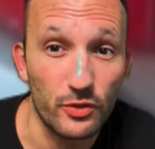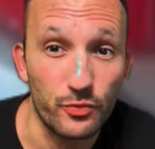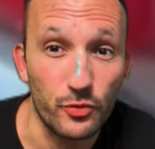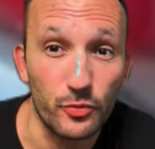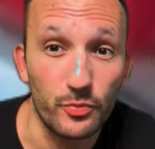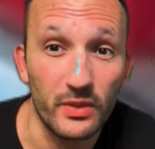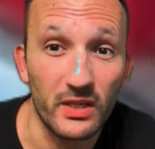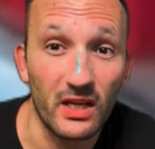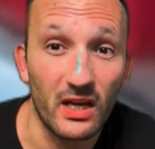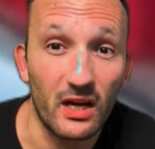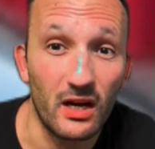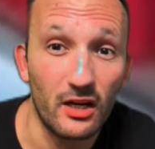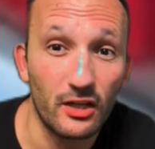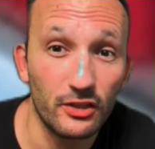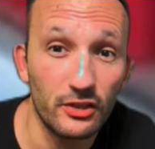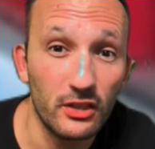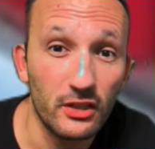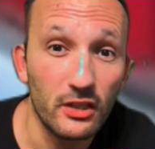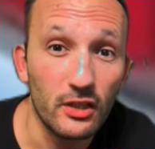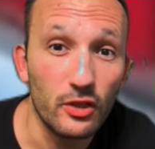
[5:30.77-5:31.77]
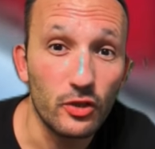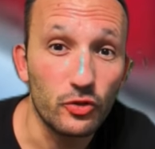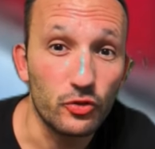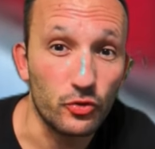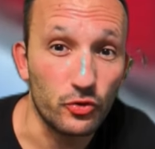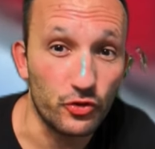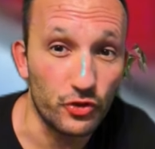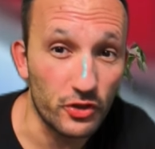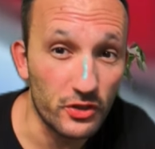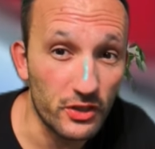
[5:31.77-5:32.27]
it would be hard
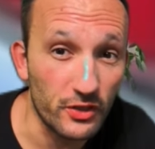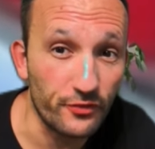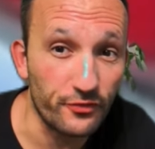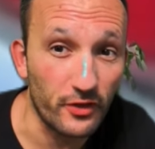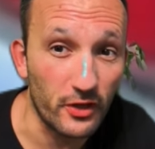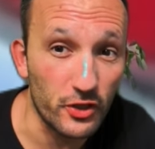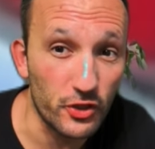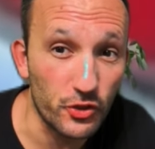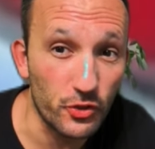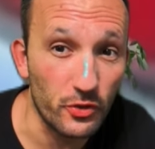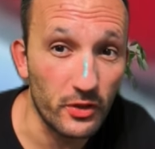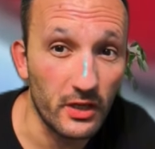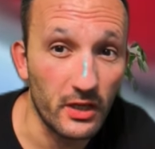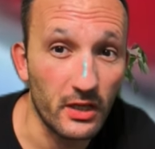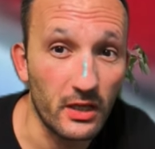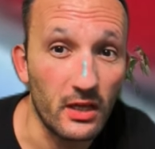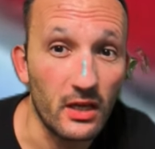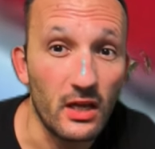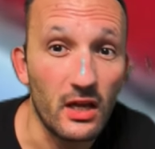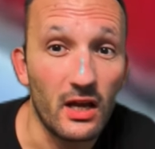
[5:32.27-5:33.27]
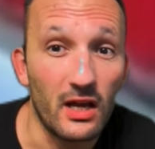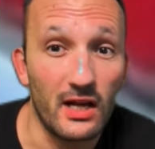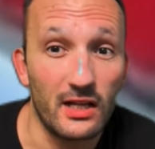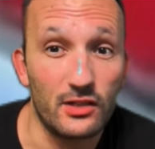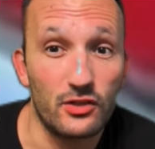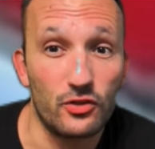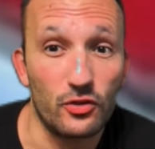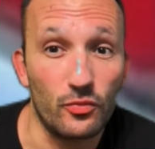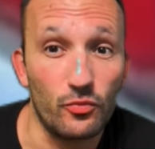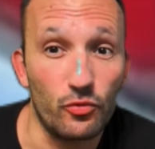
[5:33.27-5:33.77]
to justify shooting
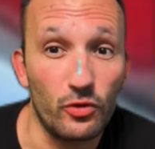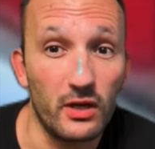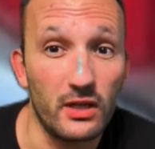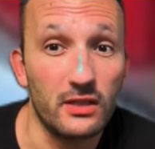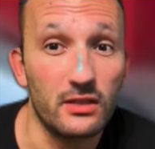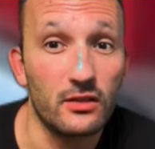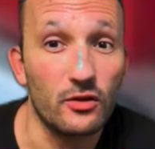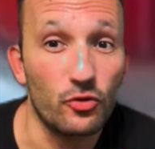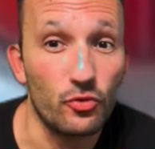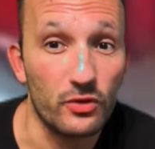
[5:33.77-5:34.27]
at someone